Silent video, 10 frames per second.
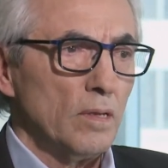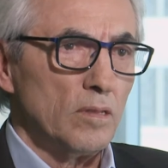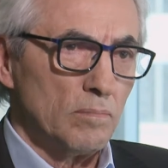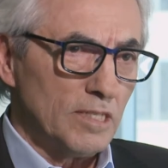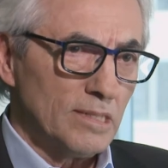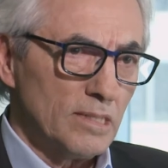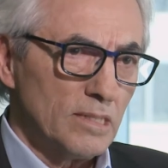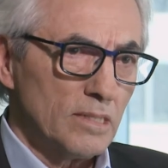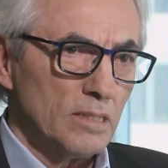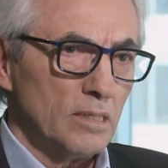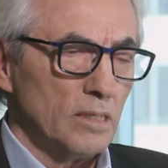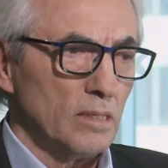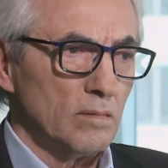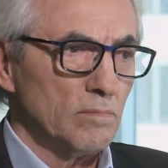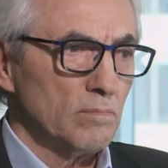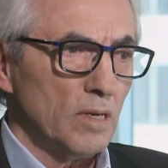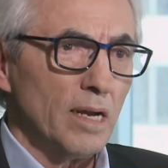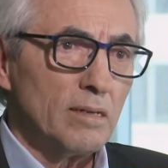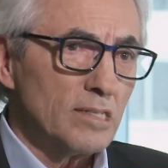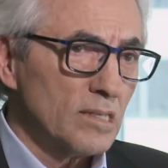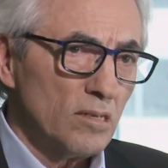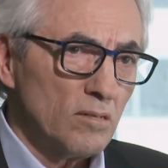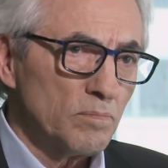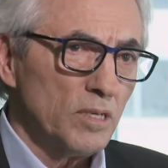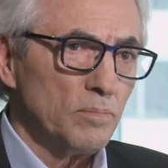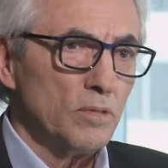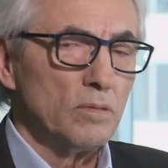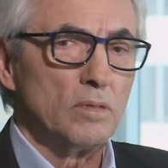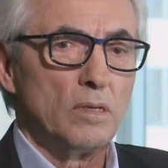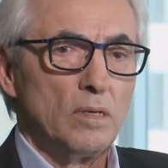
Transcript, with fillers: in the business, uh, highly skilled people,